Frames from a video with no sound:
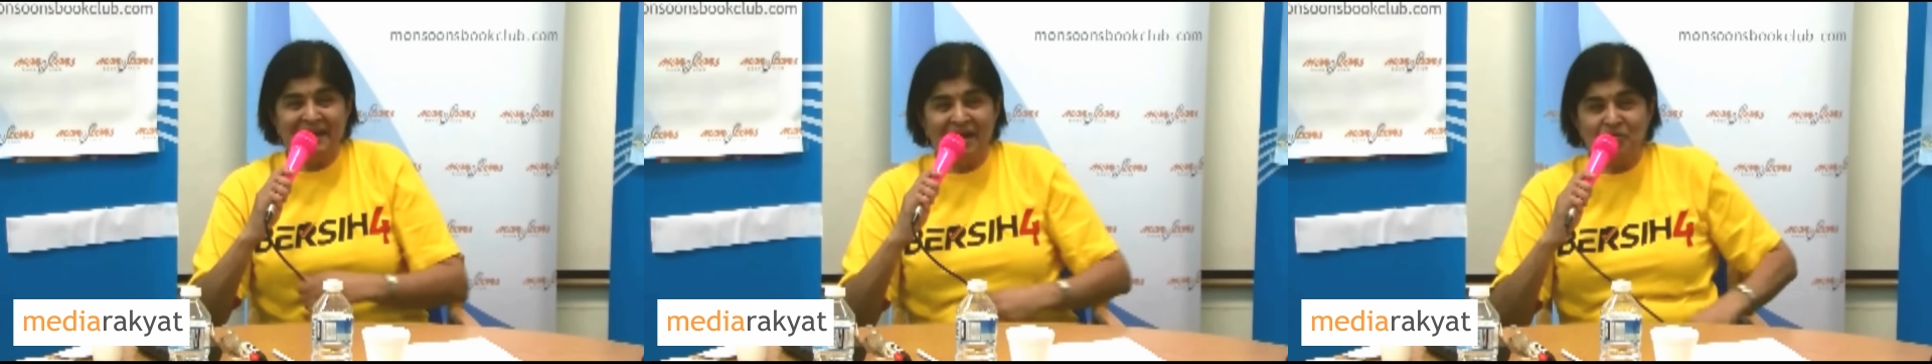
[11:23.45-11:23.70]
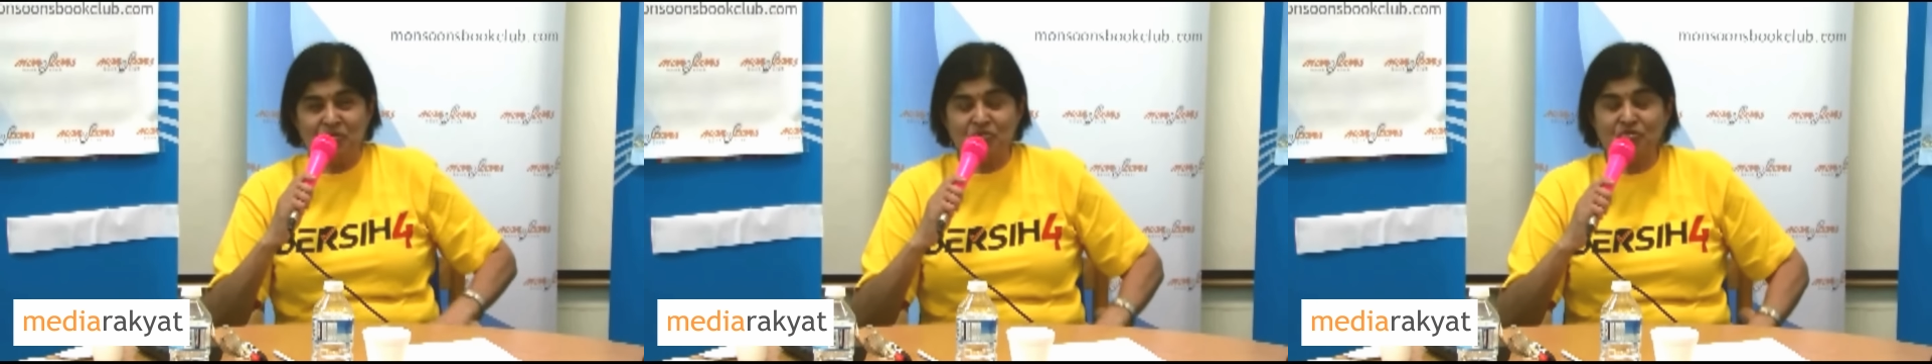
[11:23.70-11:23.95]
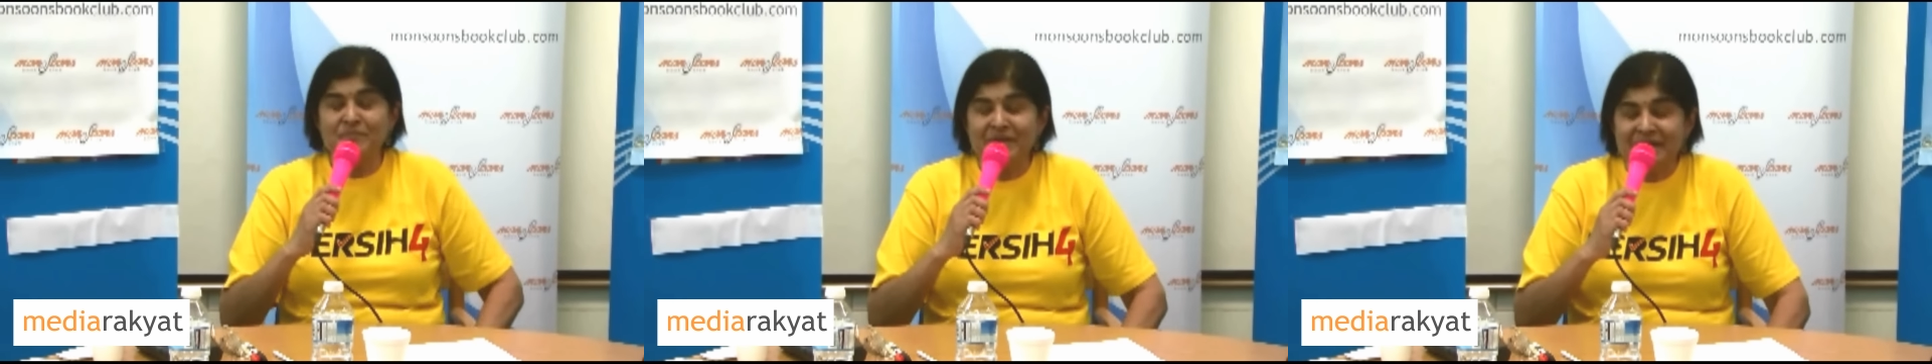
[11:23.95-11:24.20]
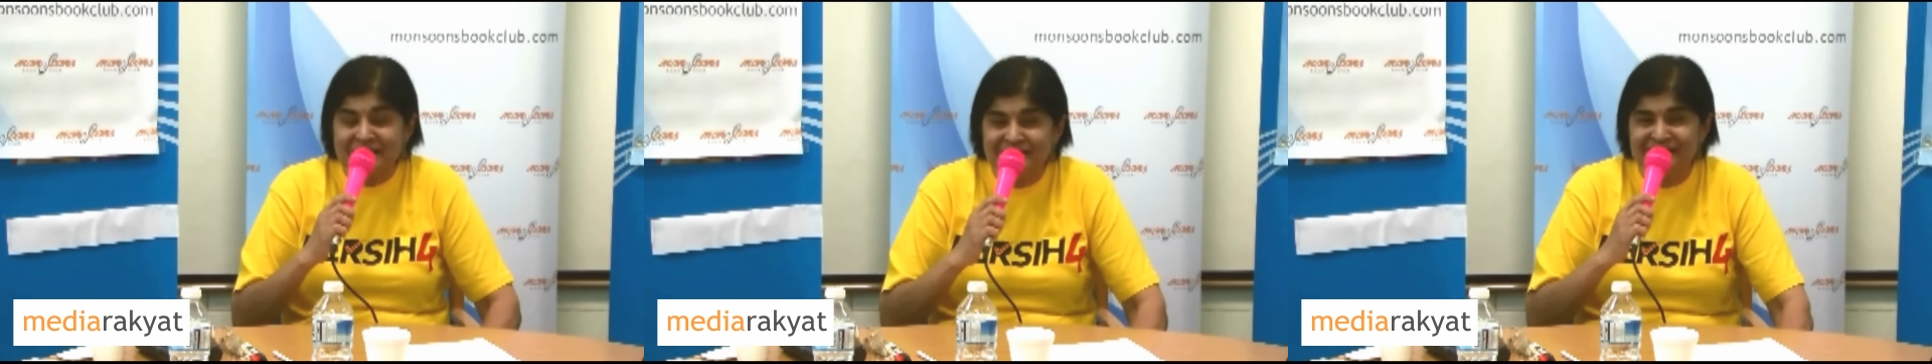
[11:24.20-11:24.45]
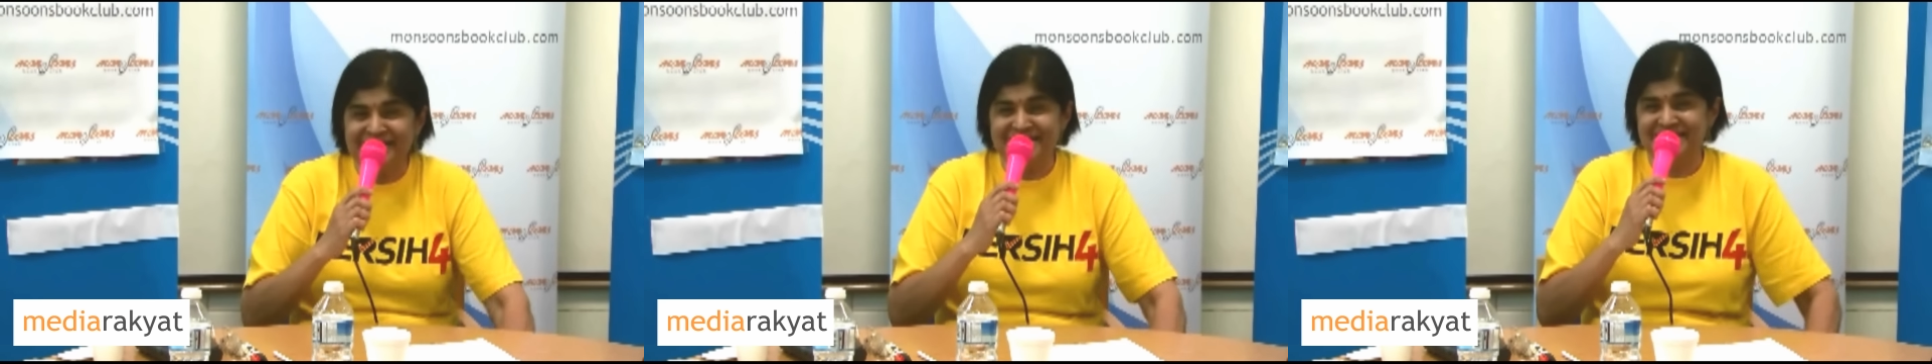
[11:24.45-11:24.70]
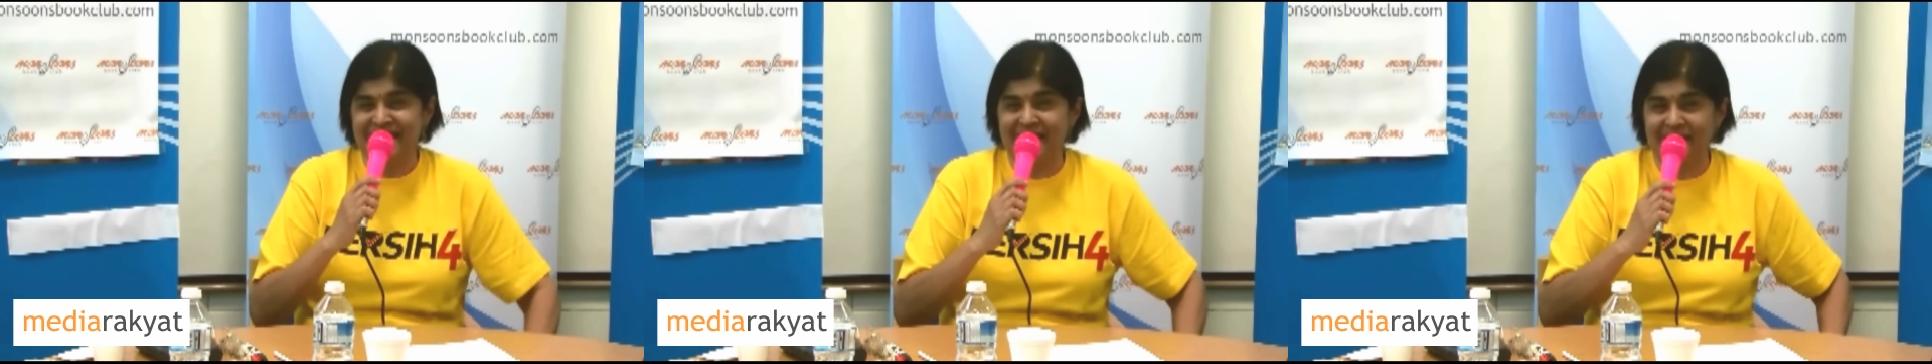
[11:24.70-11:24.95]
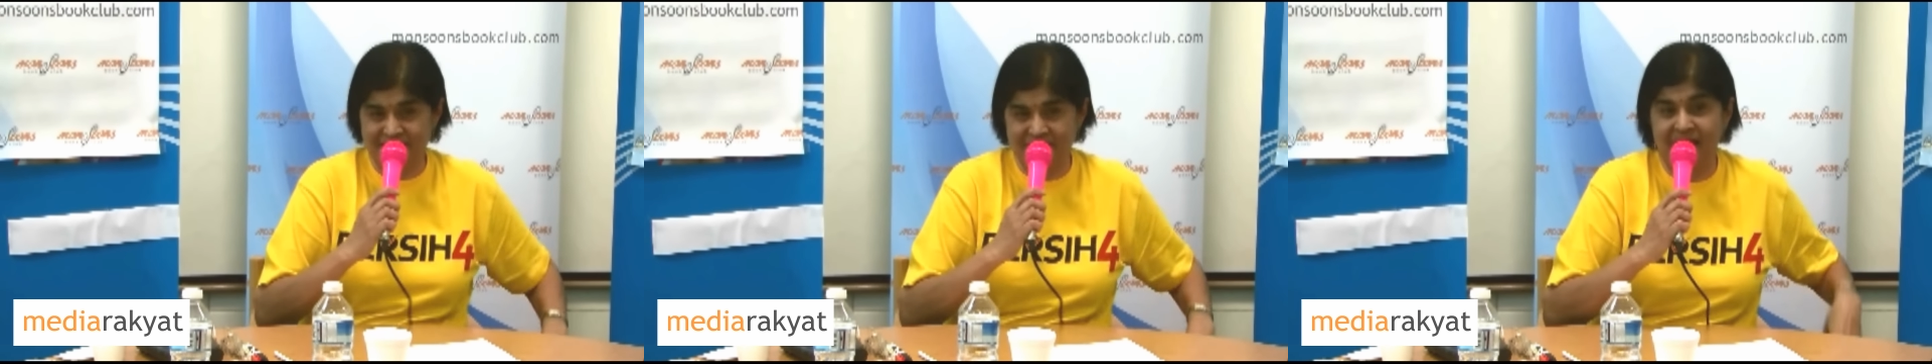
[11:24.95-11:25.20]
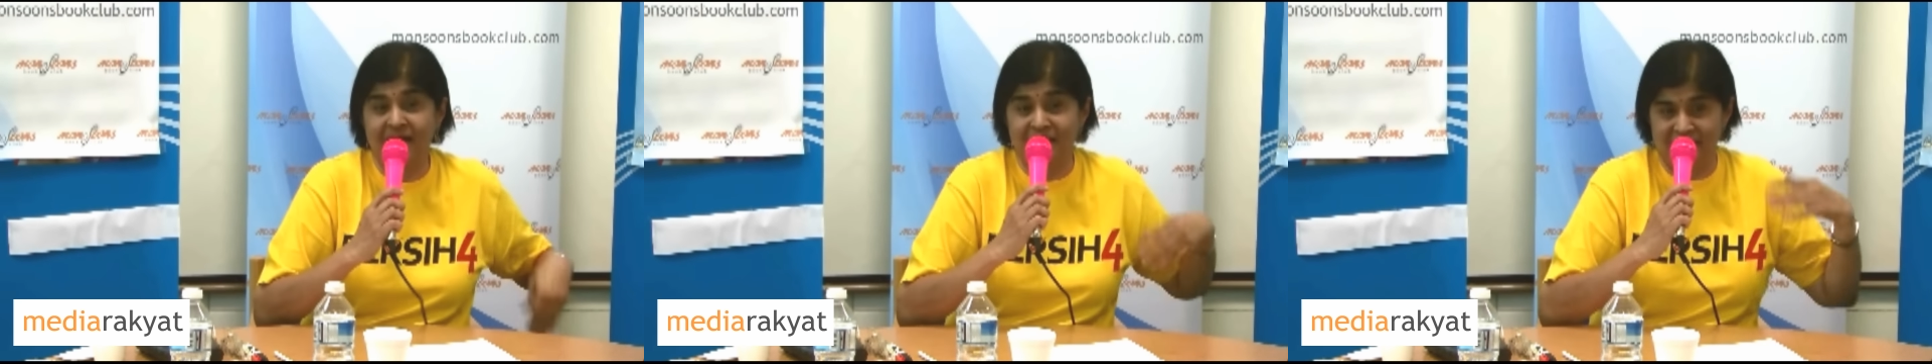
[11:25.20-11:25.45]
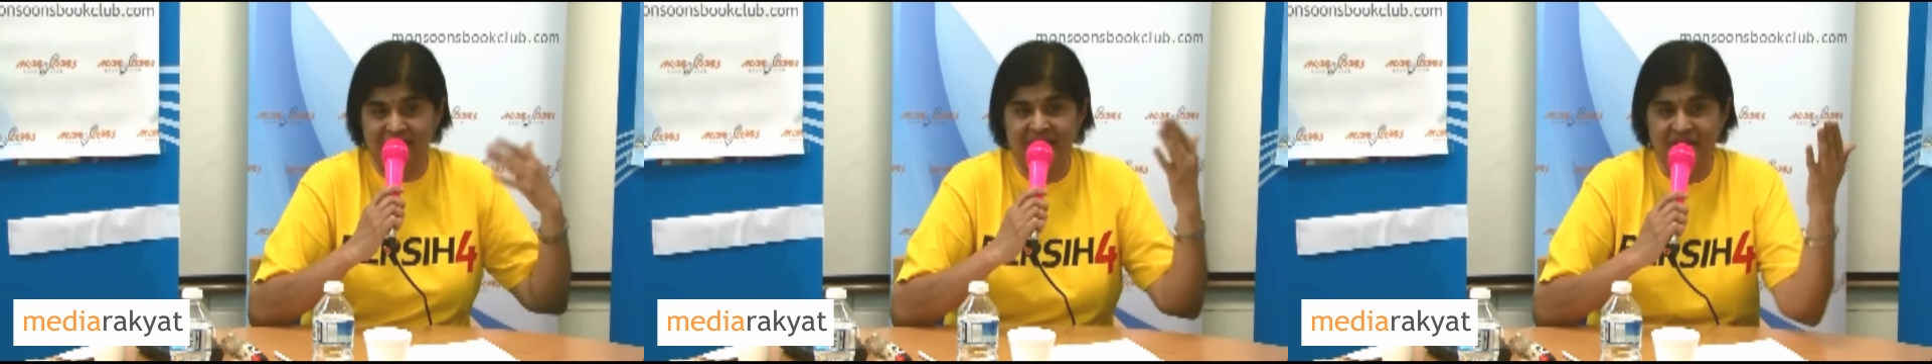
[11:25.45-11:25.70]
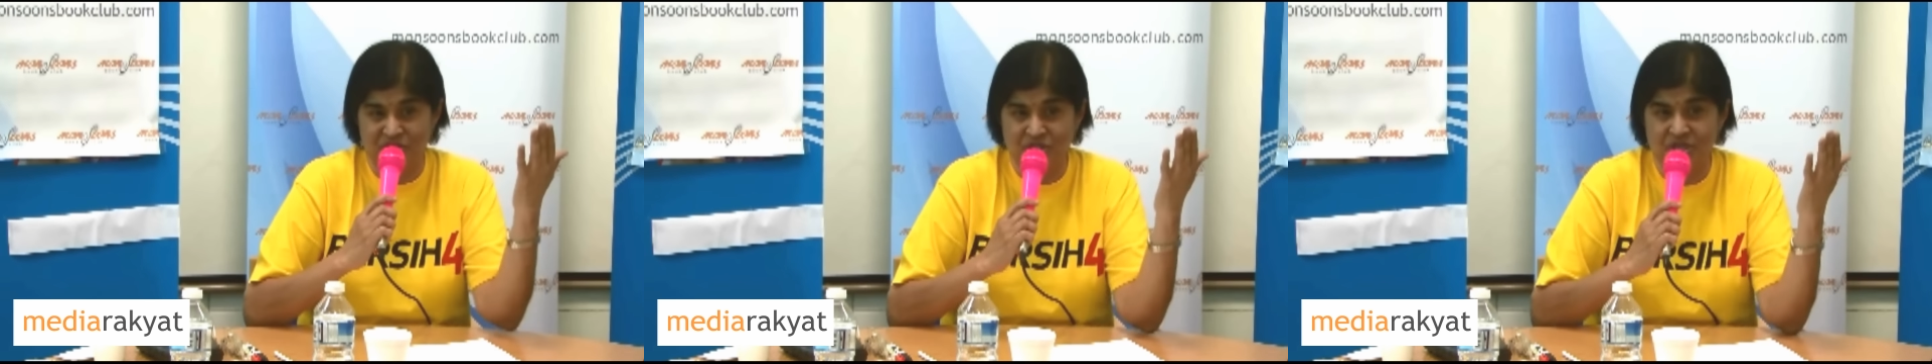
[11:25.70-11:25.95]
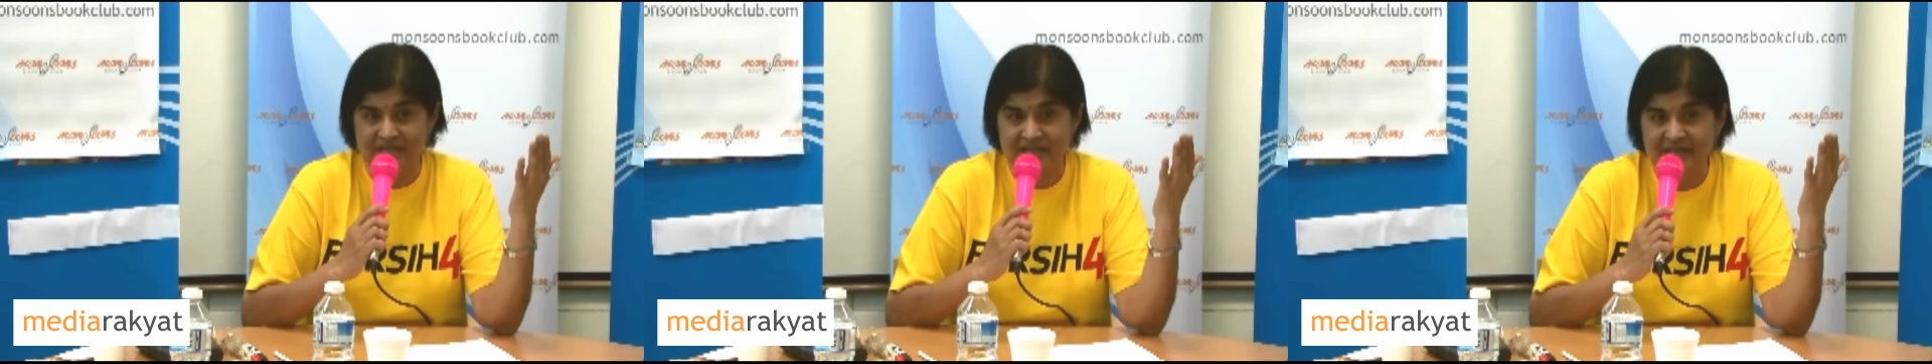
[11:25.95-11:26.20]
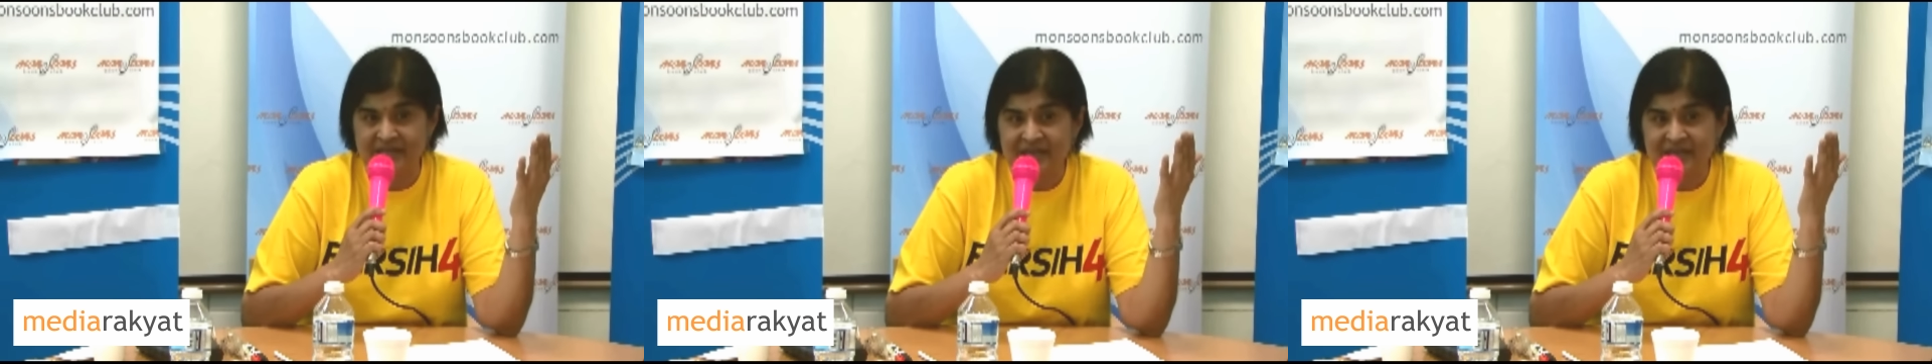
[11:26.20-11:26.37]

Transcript: How criminal these acts are, actually.